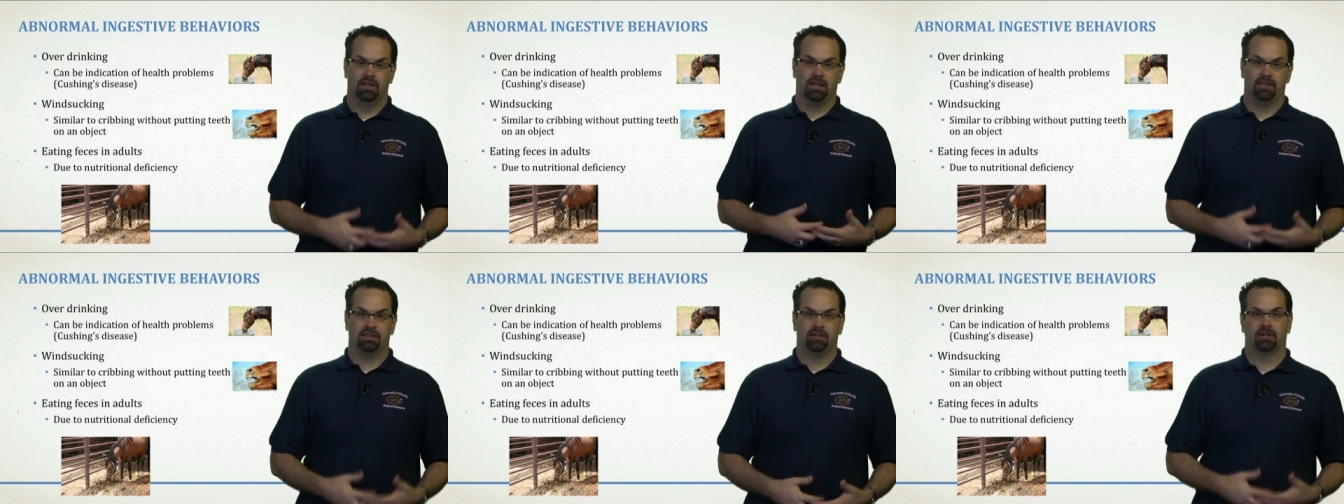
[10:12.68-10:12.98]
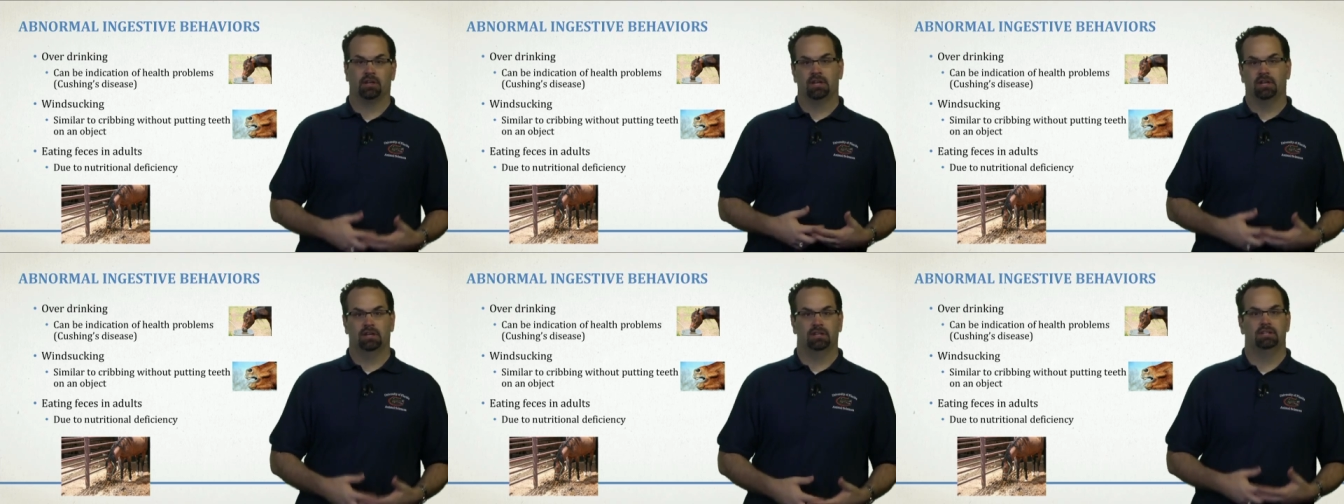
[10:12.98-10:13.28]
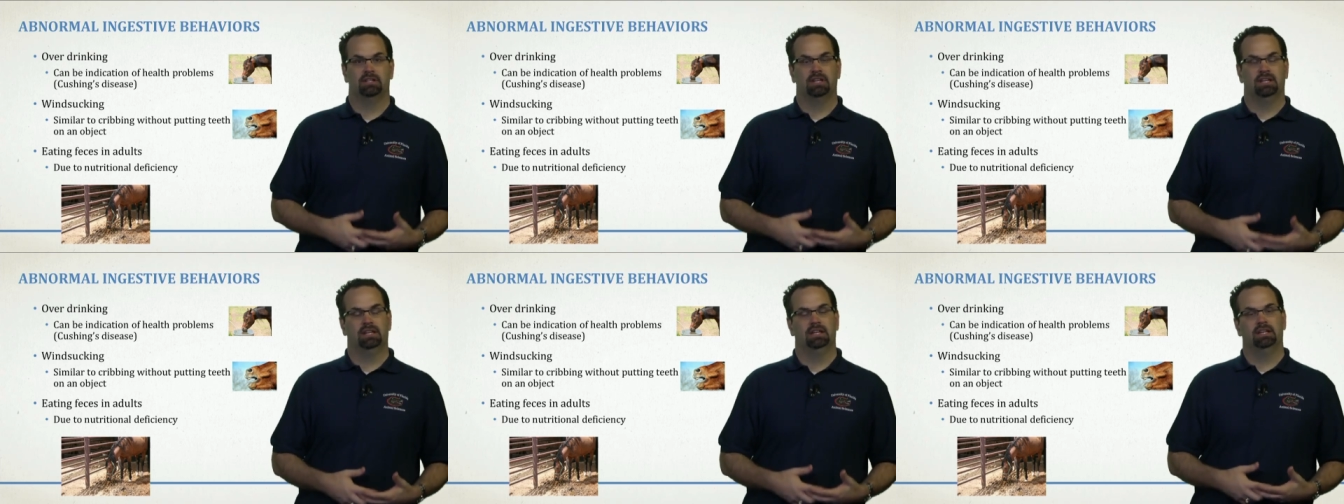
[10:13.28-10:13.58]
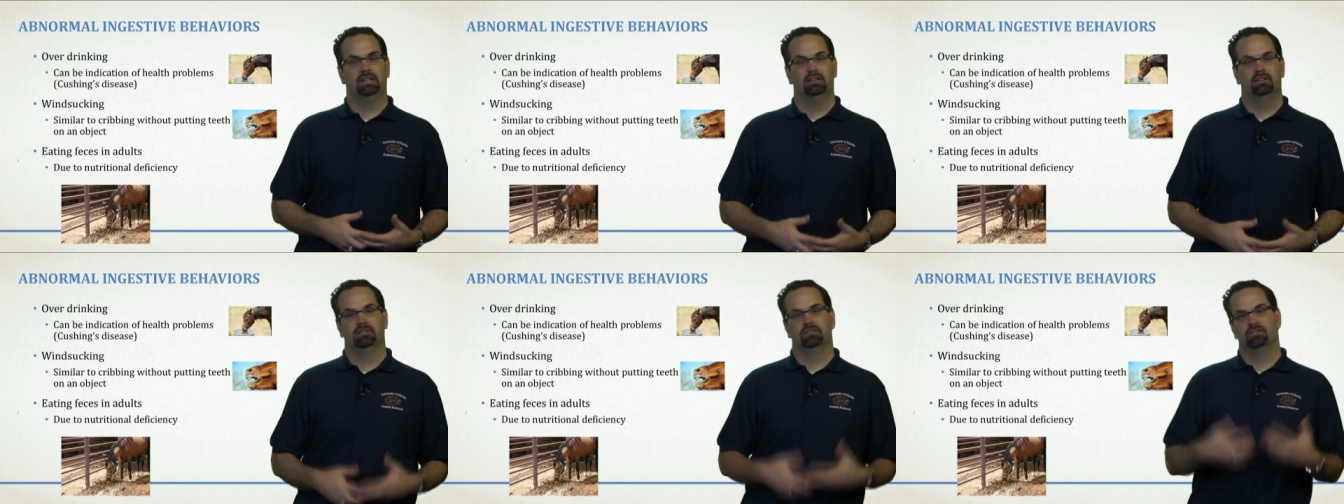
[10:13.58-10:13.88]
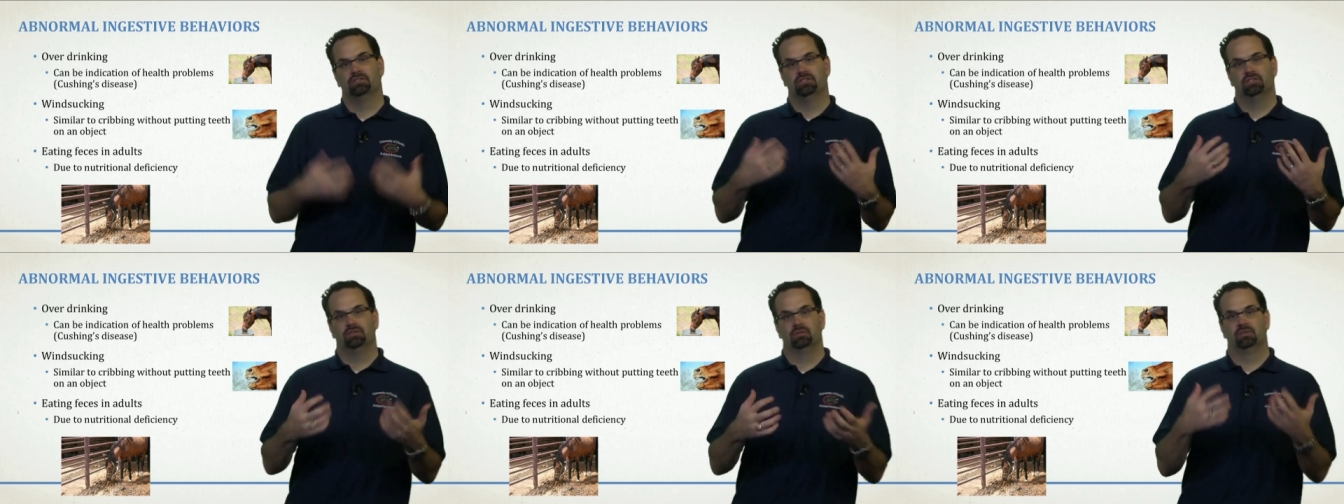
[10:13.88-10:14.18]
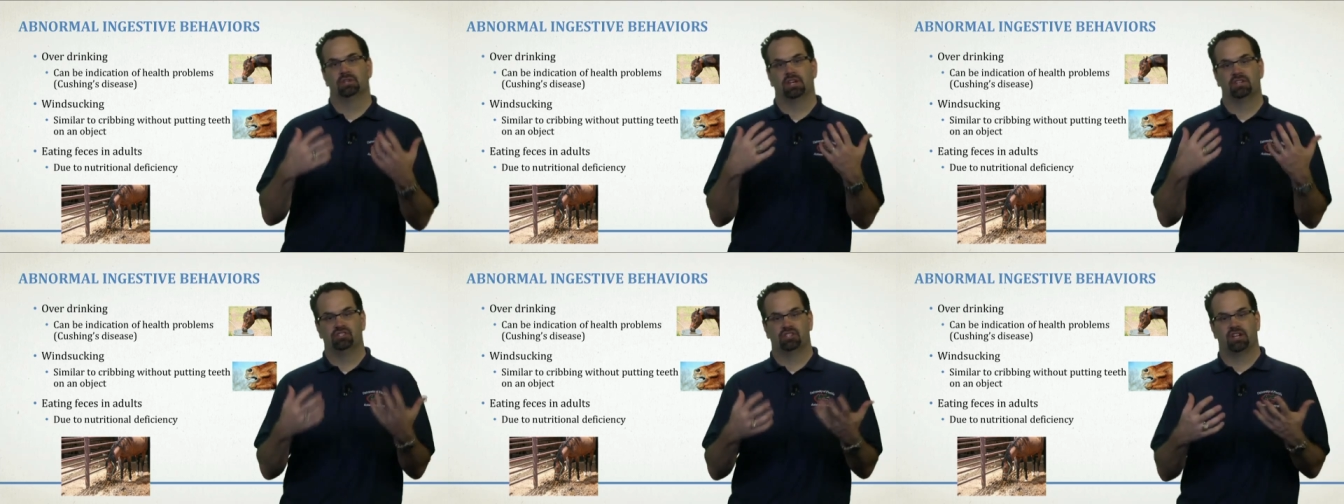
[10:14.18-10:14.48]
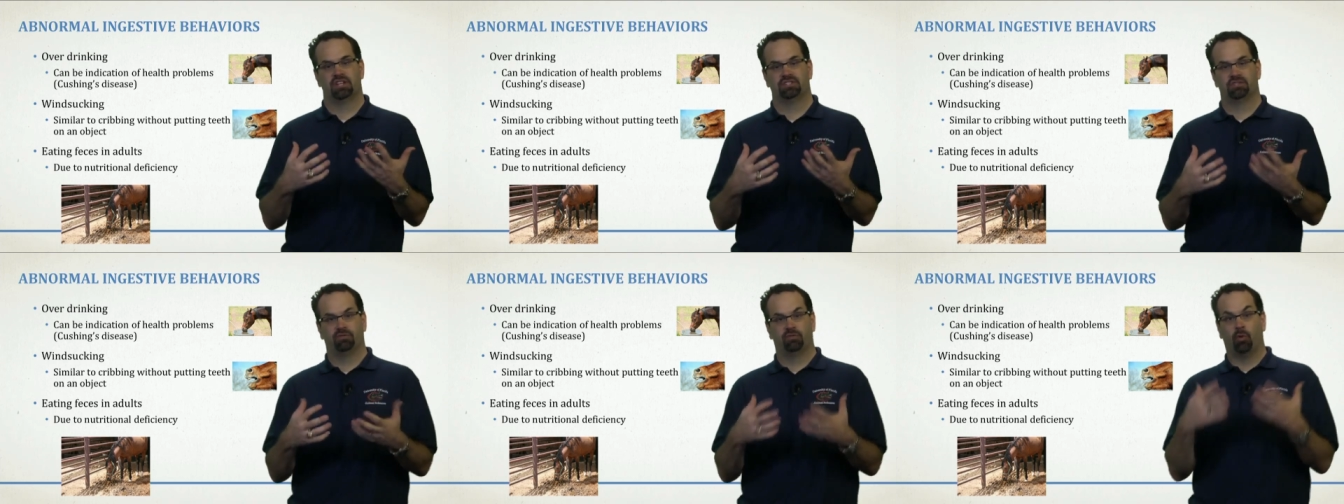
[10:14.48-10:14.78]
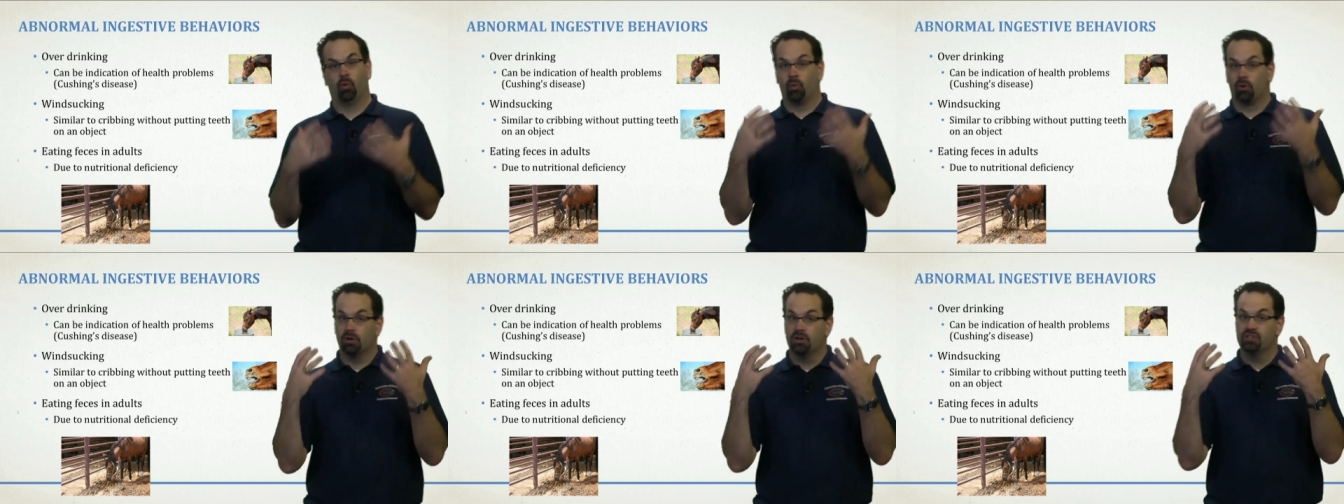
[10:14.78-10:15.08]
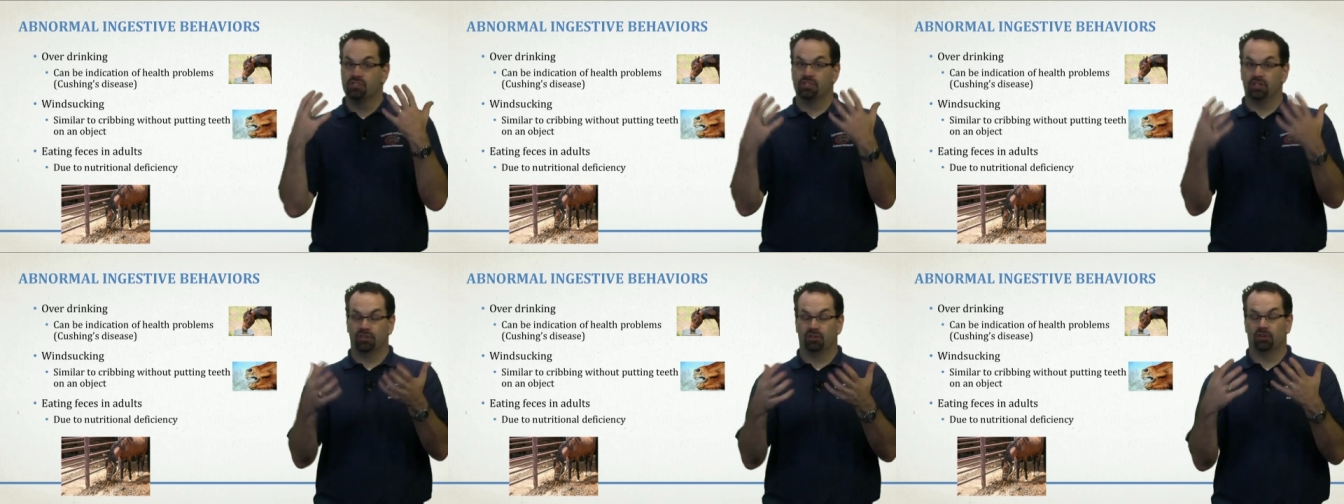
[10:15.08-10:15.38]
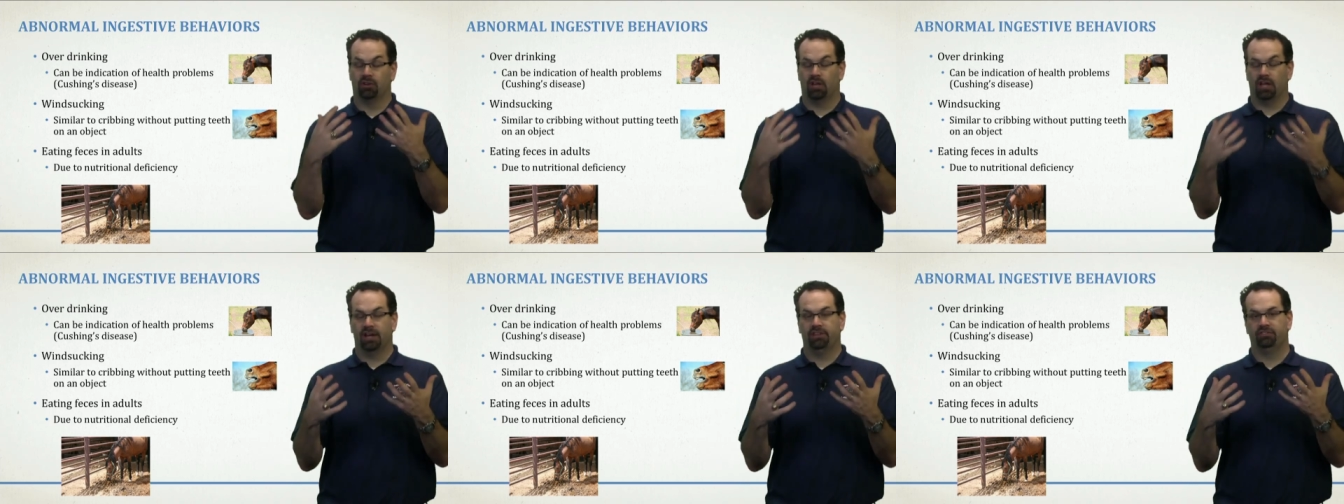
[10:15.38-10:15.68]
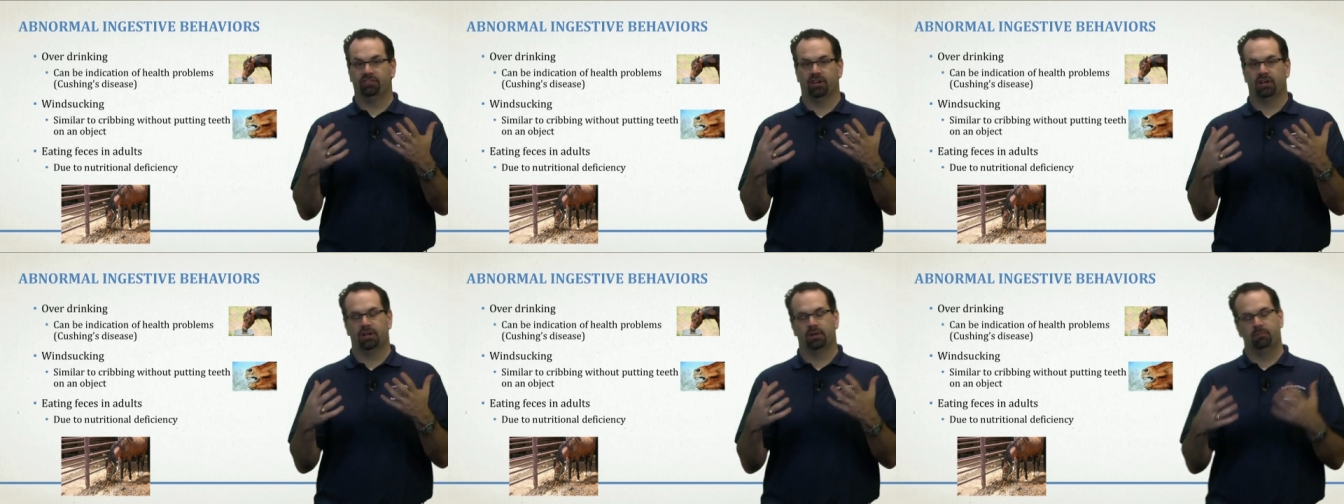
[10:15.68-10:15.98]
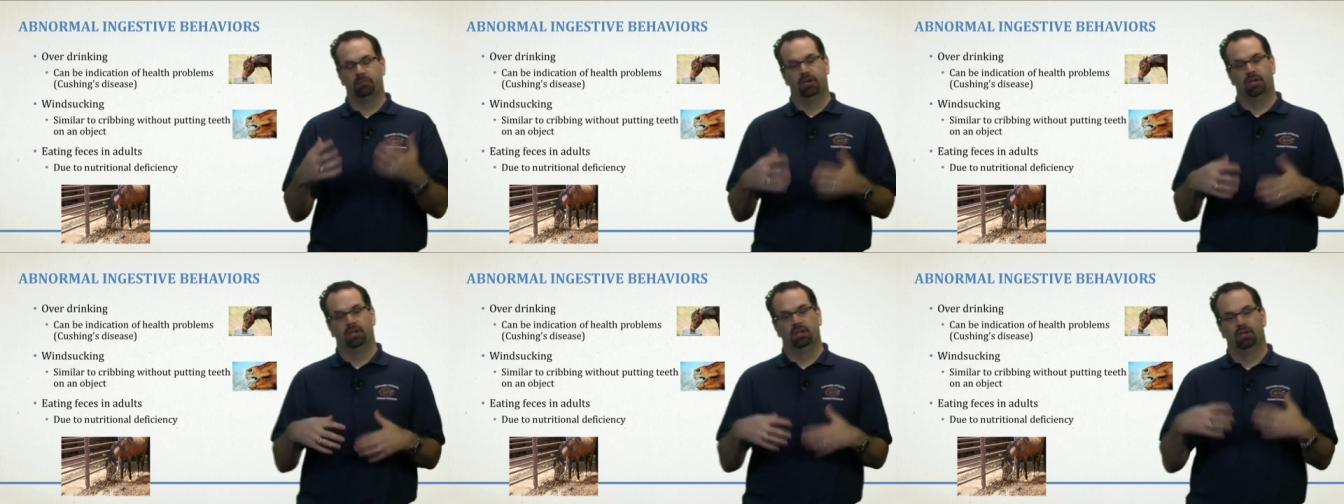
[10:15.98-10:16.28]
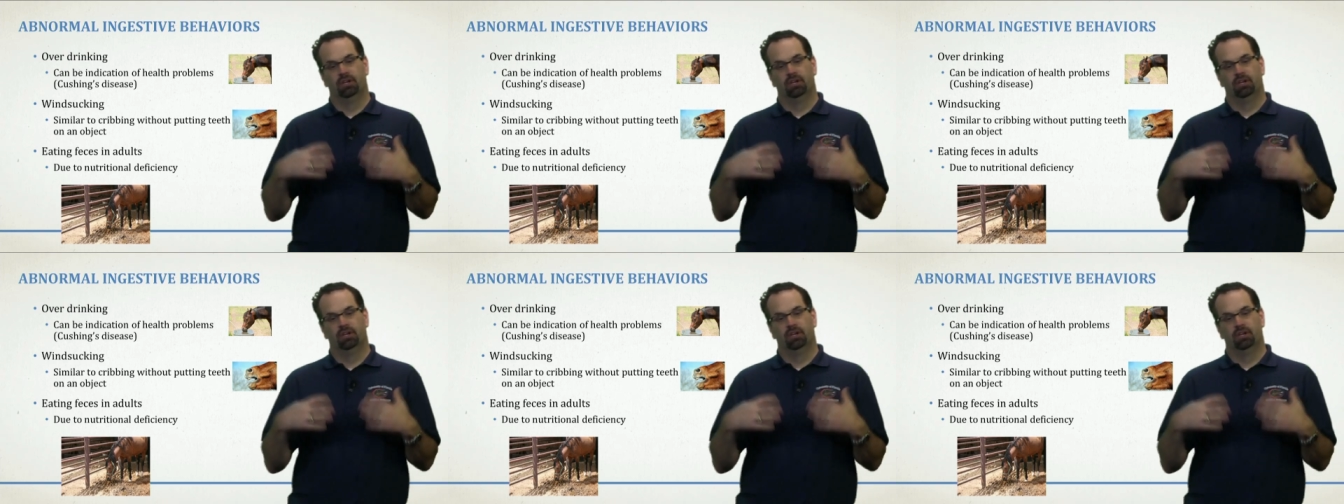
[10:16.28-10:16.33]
that they're going to need to digest forage in their lifetime.